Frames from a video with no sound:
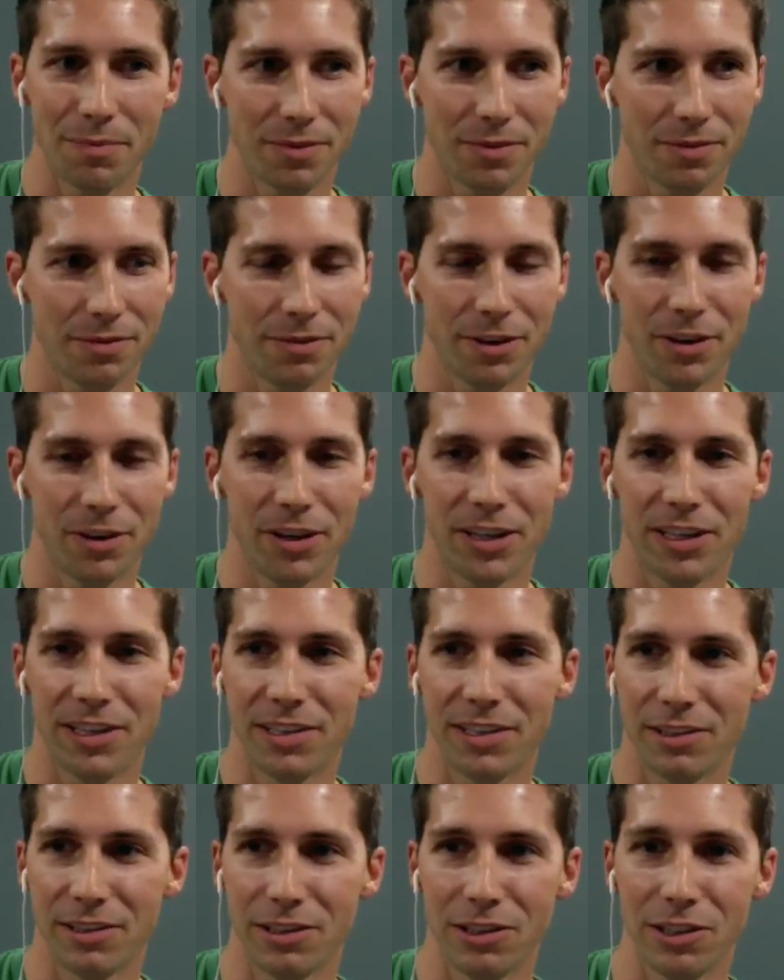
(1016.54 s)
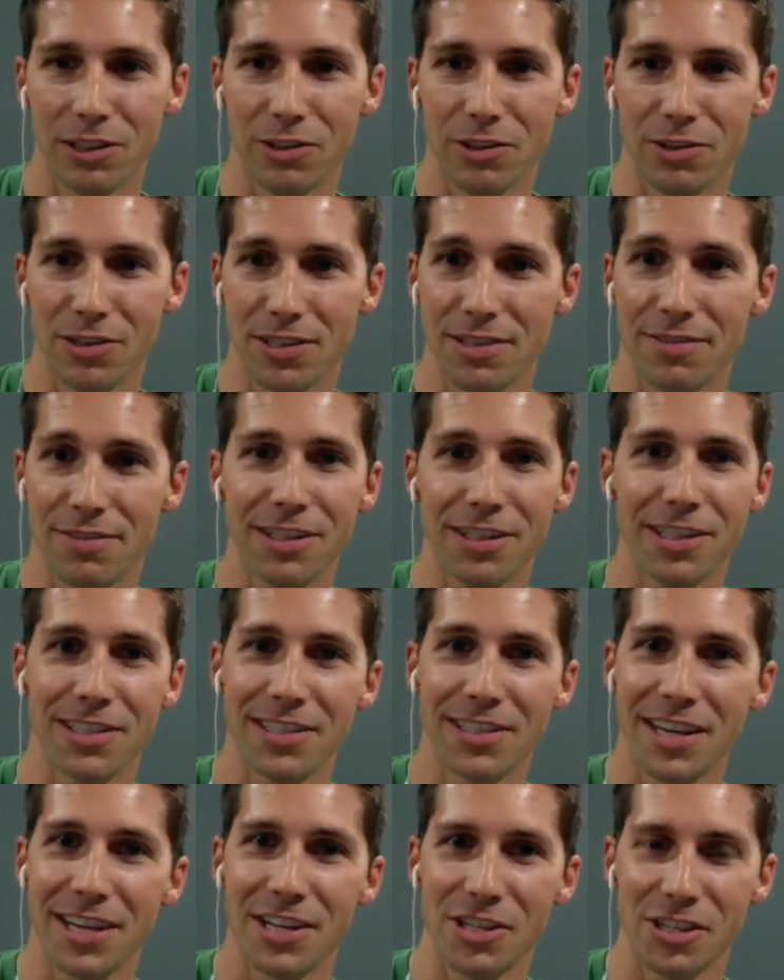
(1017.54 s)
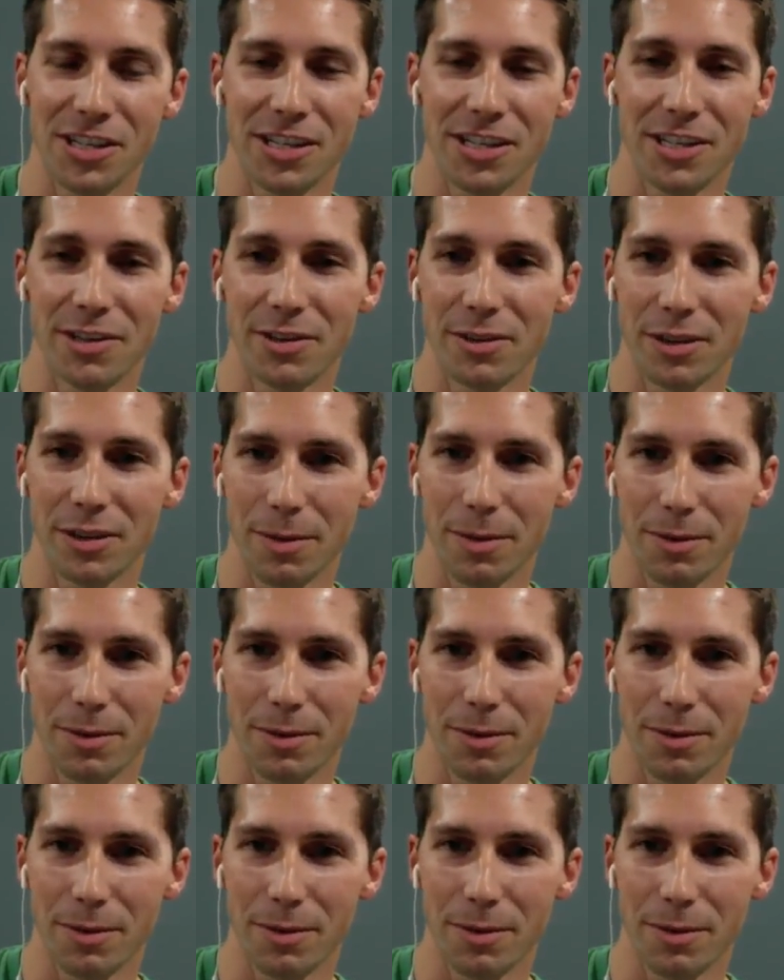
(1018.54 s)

very little civilization. You'd come